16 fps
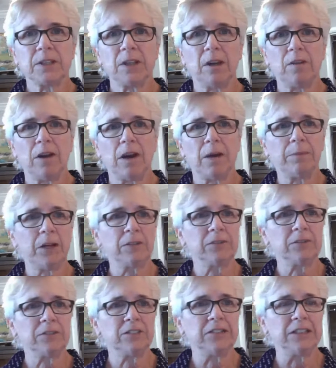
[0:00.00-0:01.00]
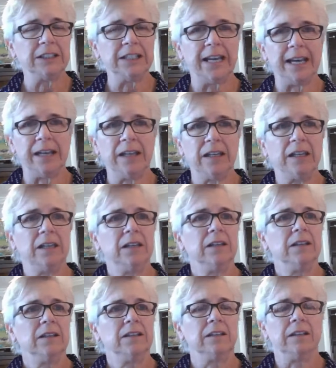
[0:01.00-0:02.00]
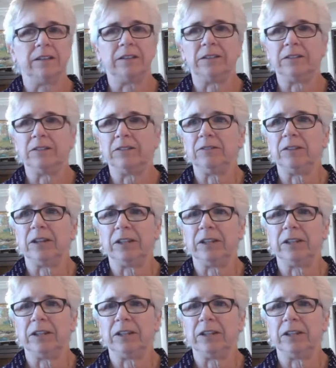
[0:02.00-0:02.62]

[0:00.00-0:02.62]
No, I'm not going to delay. A lot of you